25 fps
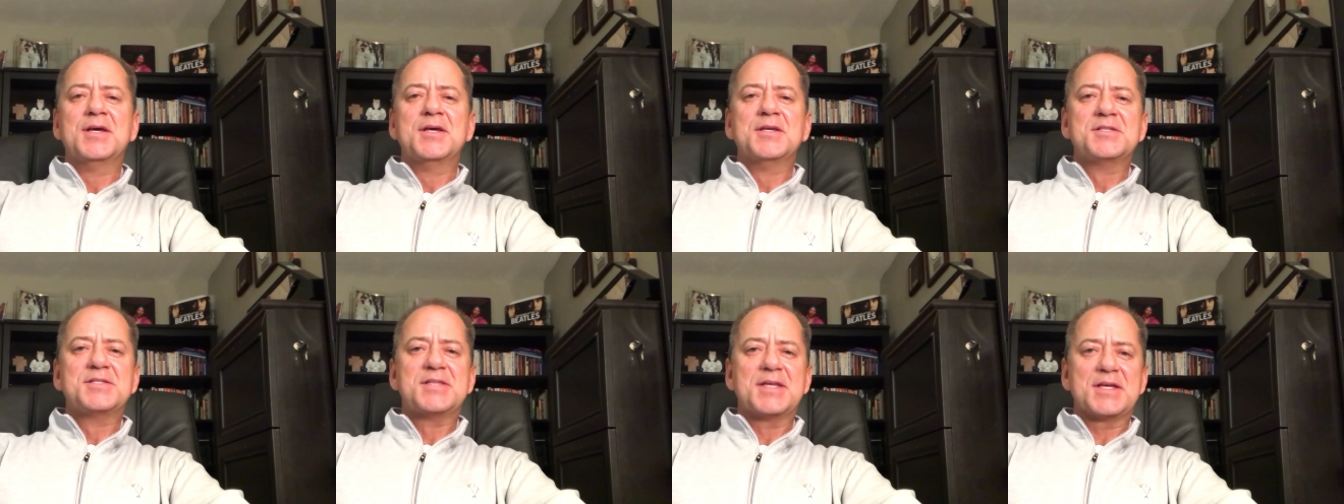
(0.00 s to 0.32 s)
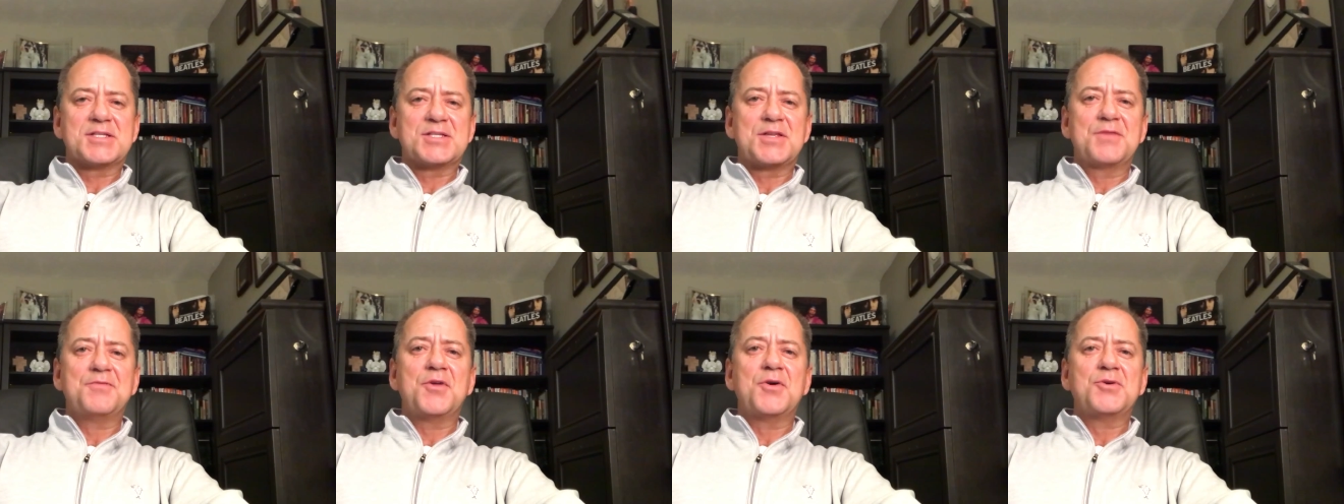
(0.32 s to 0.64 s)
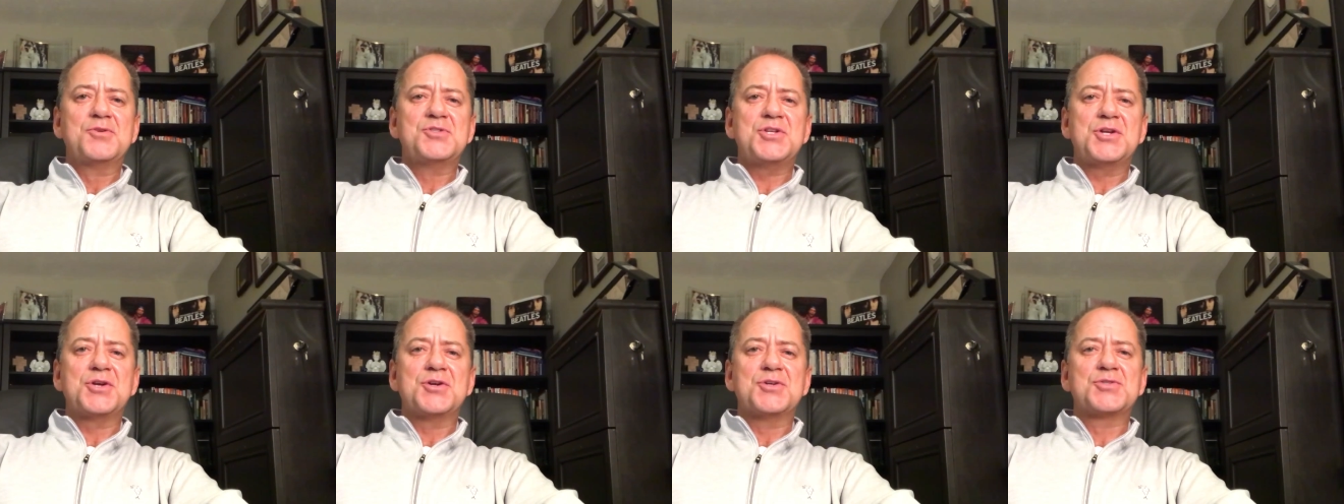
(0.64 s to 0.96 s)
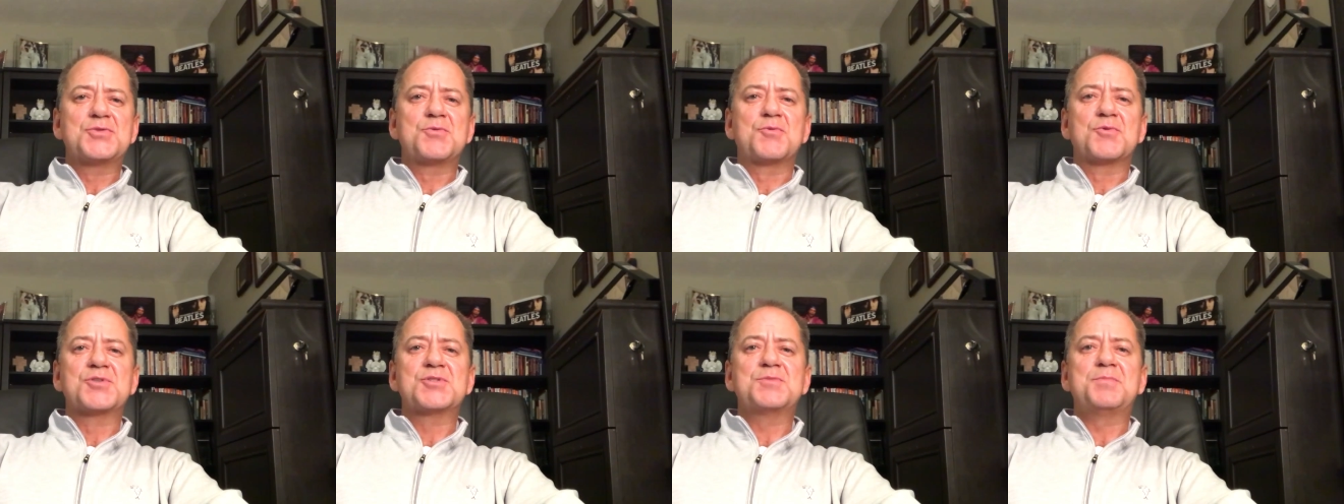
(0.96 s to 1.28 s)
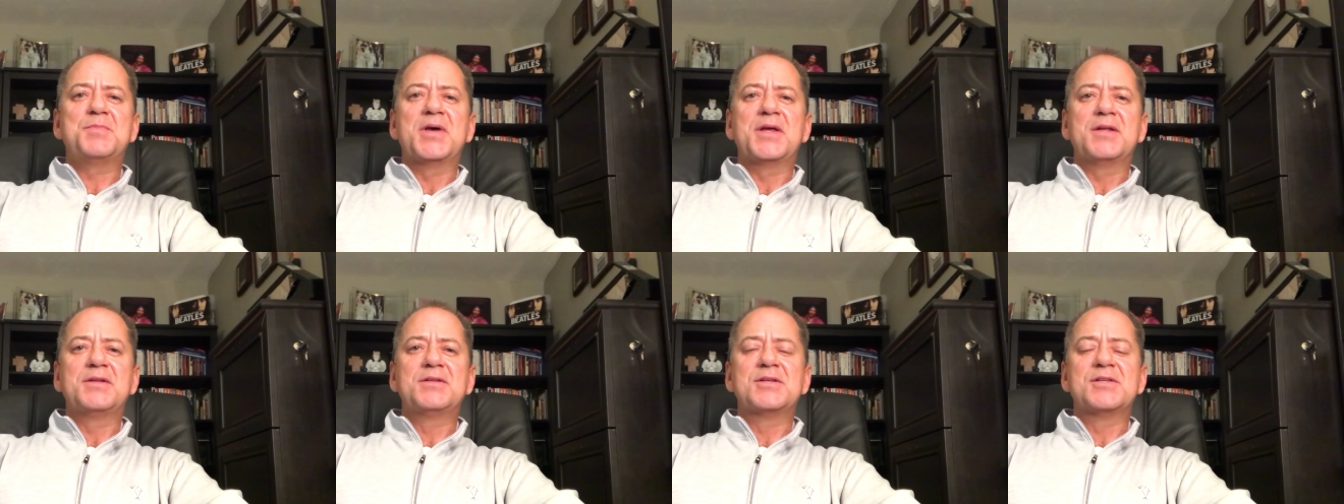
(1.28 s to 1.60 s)
Six of those years were
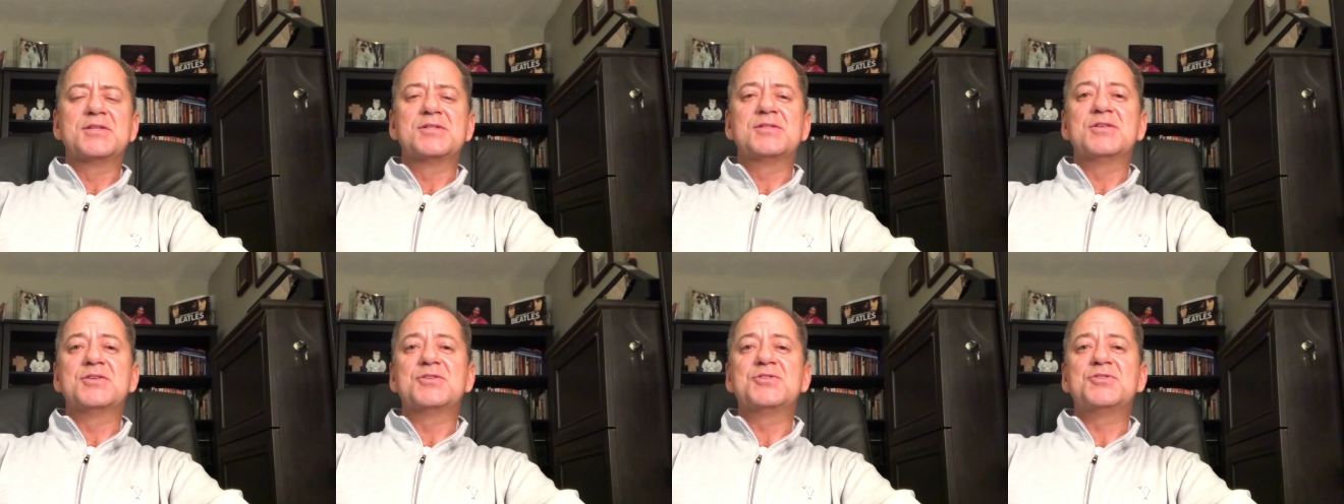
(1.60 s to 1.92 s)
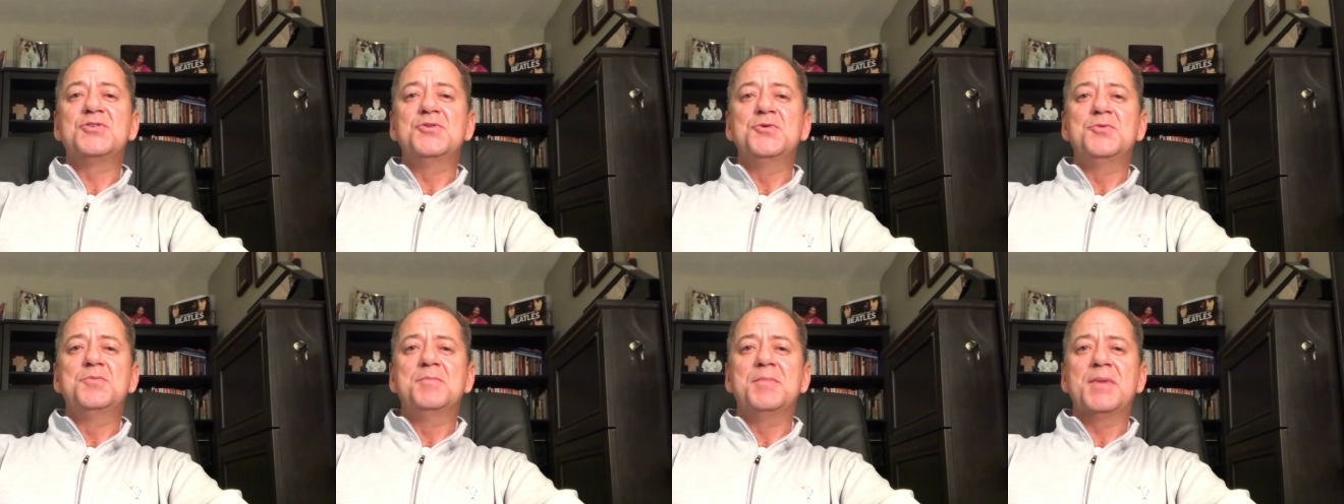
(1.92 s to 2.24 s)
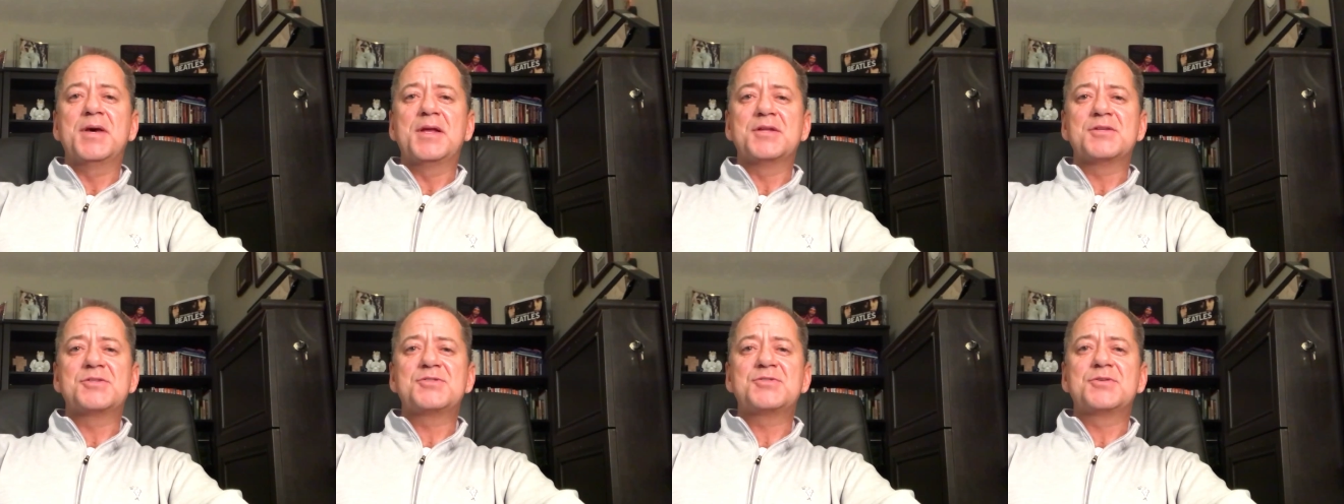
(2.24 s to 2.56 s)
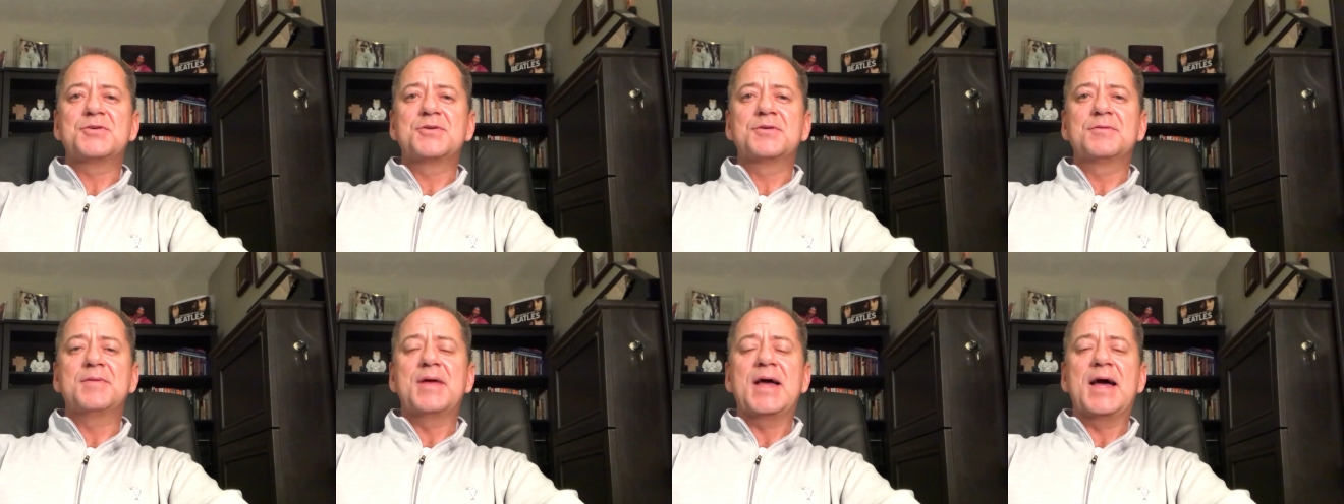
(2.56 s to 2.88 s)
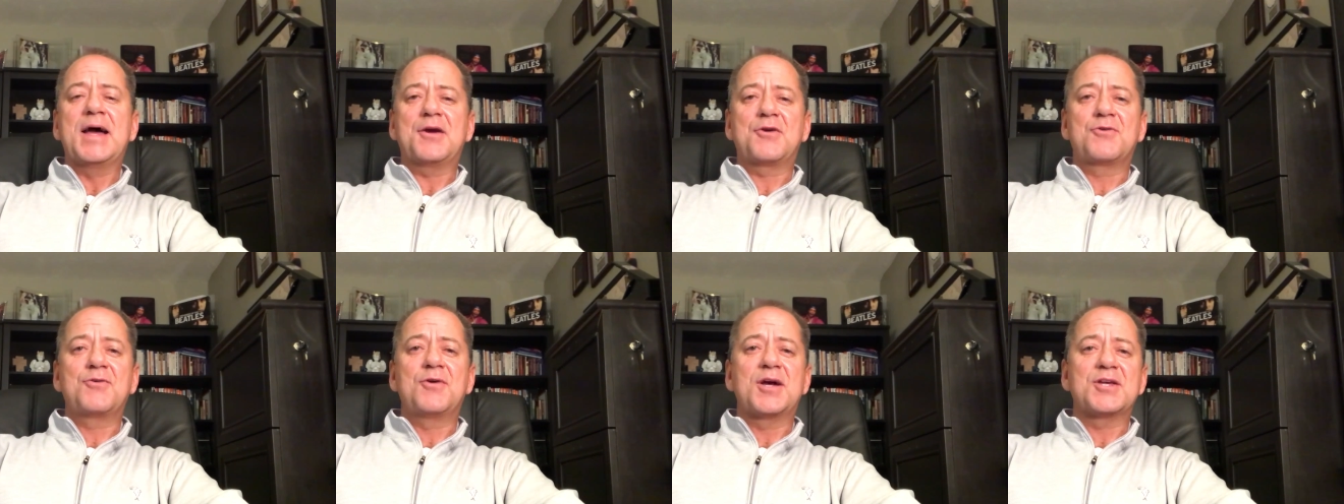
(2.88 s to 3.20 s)
spent as the student minister
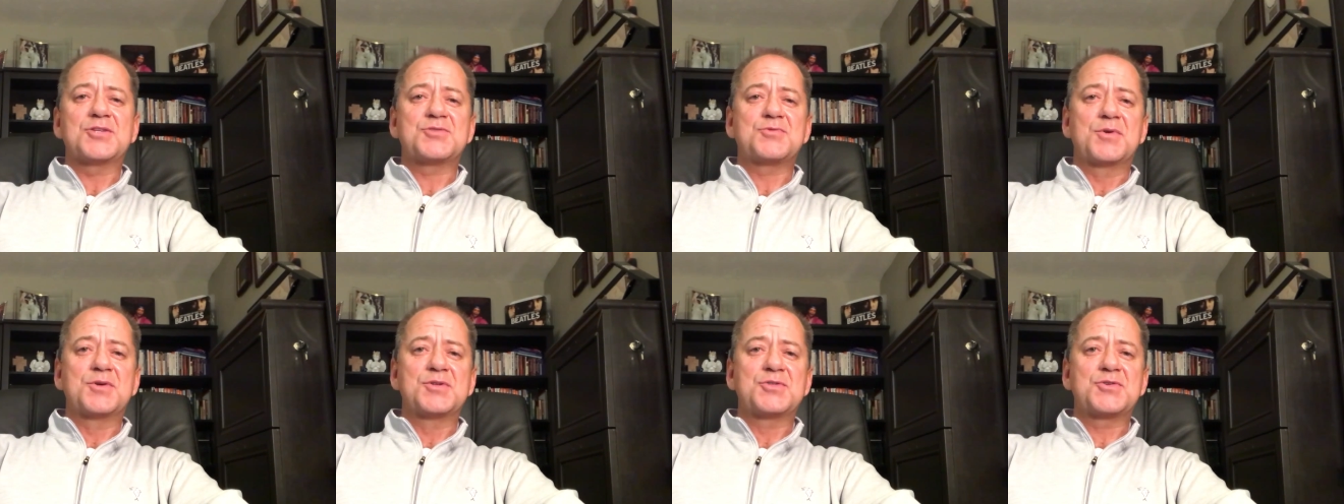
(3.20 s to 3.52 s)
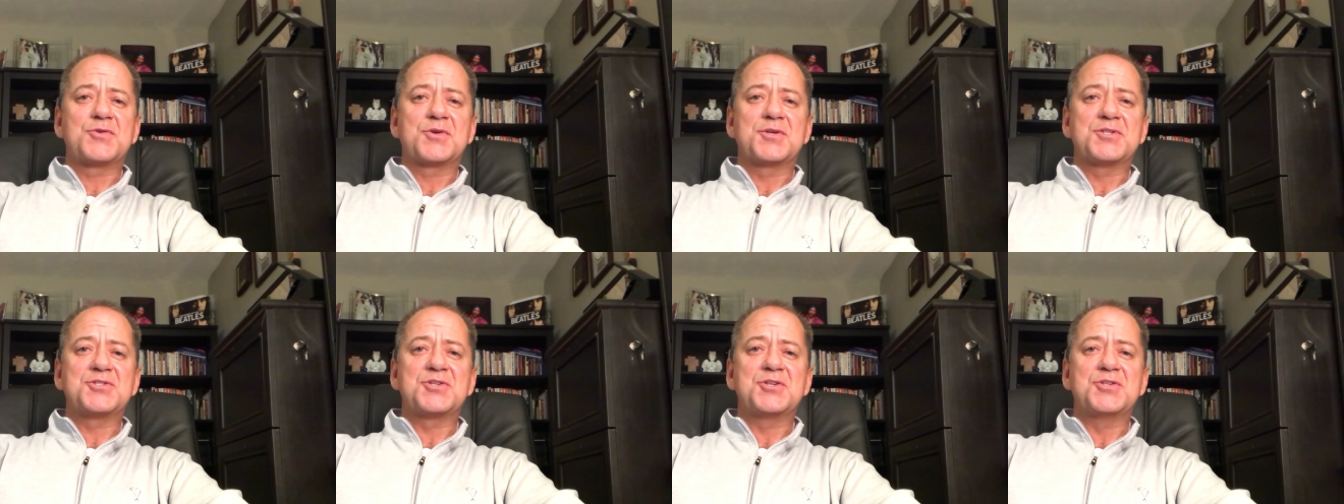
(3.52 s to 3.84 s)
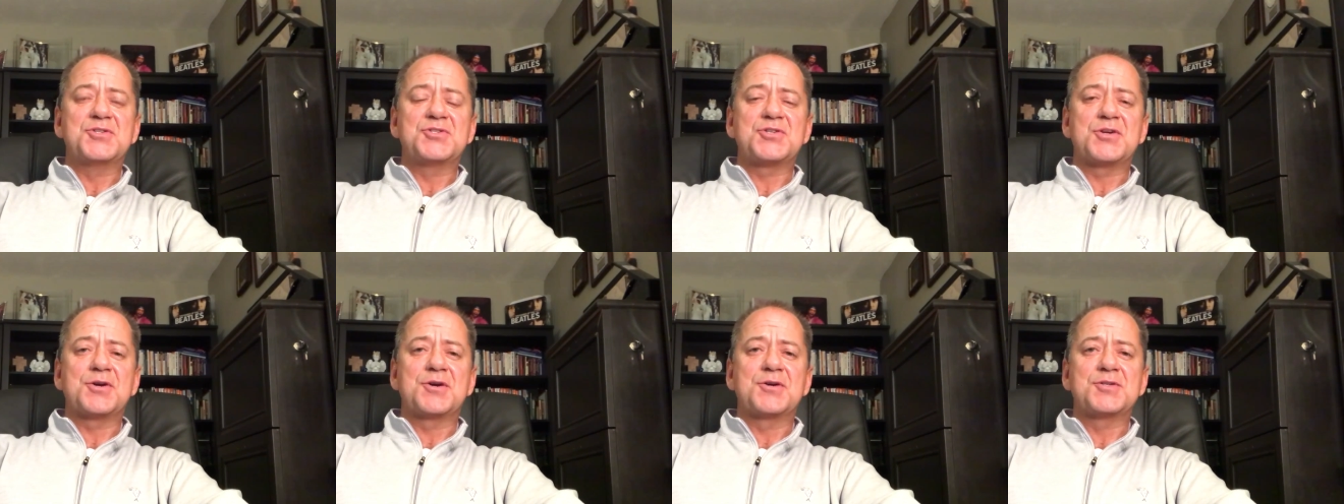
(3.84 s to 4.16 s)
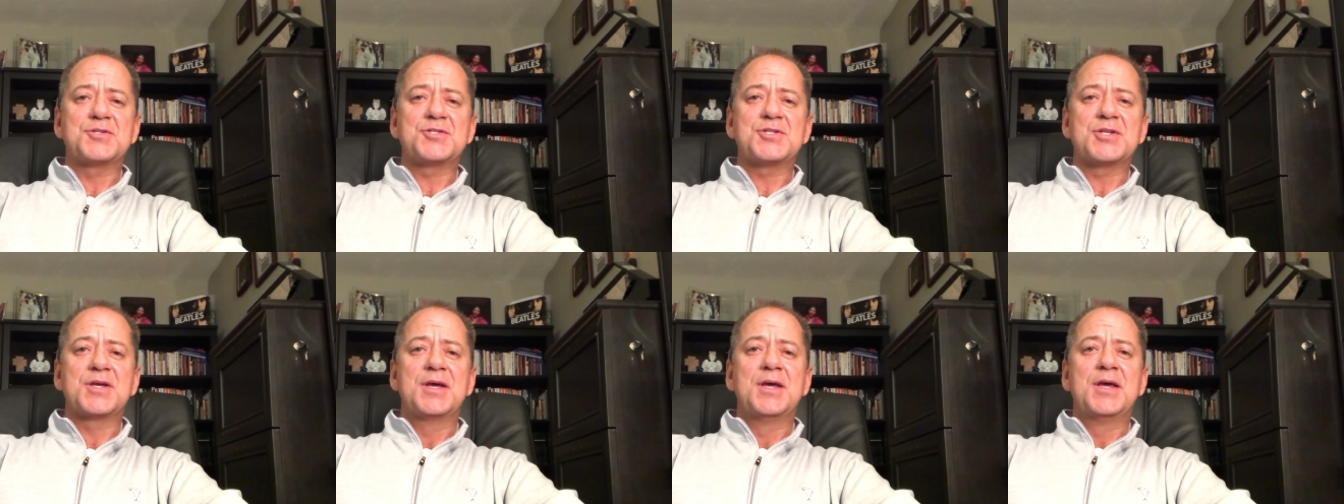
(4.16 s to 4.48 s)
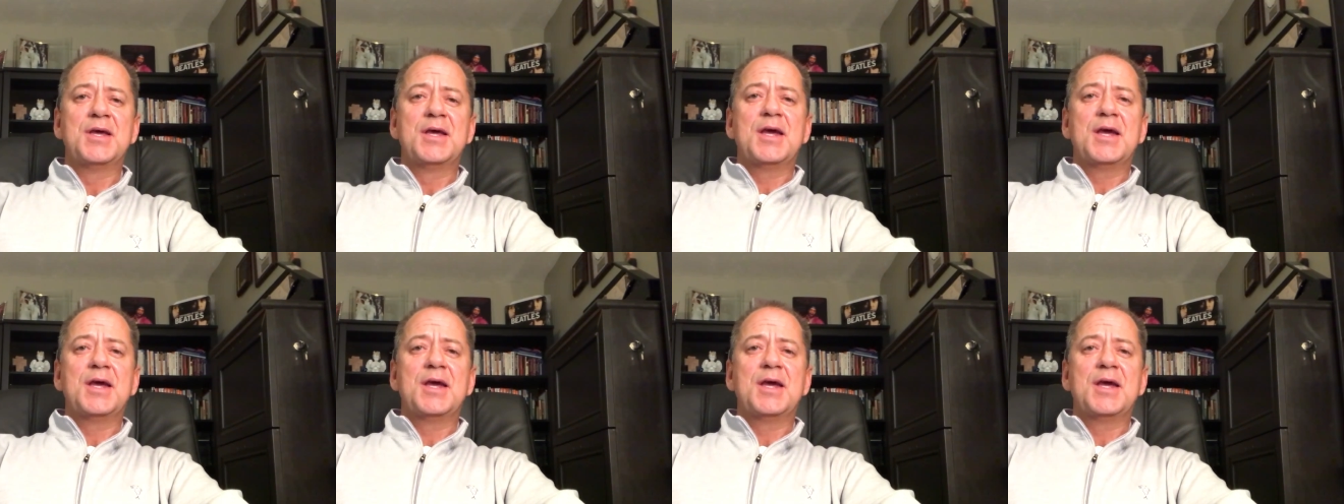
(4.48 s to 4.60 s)
at Crossroads Christian Church,